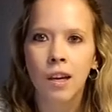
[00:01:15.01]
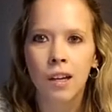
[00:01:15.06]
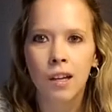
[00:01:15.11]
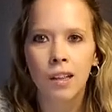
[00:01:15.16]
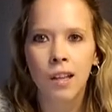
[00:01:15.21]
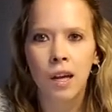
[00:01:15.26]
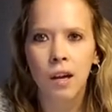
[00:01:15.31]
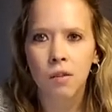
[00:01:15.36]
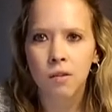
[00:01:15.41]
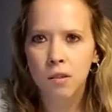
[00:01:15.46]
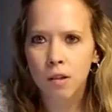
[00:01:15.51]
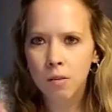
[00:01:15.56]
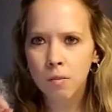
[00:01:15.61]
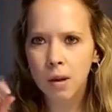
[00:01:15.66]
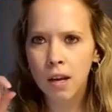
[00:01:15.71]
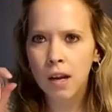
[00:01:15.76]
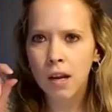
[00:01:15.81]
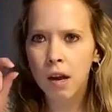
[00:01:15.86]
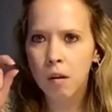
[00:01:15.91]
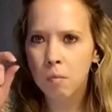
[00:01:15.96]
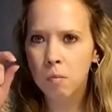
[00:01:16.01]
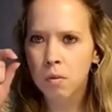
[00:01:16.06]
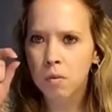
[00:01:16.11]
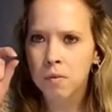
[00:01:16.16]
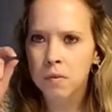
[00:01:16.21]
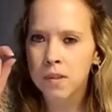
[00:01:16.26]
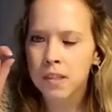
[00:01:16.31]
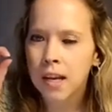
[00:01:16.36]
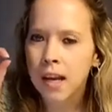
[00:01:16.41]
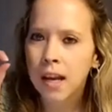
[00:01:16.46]
Clouds are made up of
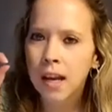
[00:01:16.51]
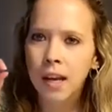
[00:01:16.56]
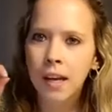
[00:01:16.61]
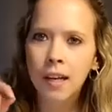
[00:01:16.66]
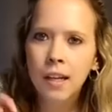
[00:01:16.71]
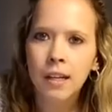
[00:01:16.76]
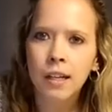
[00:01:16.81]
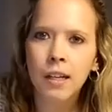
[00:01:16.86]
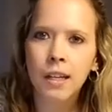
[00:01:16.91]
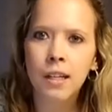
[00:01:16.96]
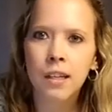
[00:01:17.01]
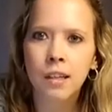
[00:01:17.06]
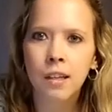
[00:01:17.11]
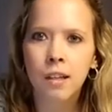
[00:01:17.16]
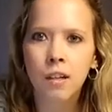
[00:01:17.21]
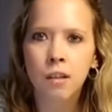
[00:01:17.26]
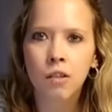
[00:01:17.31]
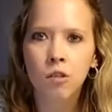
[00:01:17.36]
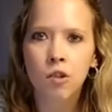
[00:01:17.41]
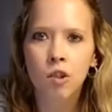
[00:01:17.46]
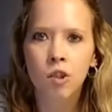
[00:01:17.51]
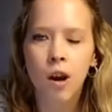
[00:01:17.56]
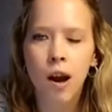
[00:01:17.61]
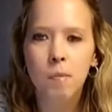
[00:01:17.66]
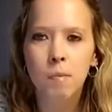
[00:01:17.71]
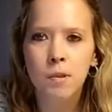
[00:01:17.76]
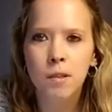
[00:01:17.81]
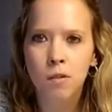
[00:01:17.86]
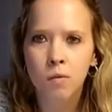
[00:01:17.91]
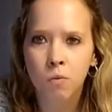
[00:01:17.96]
tiny little
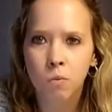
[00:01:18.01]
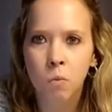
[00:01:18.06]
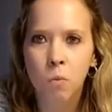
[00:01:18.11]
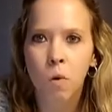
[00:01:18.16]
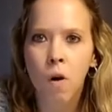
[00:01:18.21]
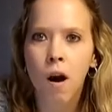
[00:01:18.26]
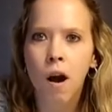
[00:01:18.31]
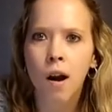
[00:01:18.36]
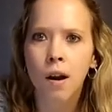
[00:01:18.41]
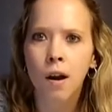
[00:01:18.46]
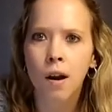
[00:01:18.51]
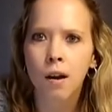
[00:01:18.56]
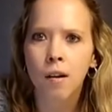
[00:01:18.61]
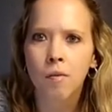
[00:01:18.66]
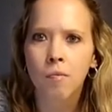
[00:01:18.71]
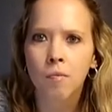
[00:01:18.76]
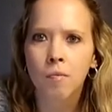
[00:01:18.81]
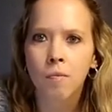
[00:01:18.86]
drops of water.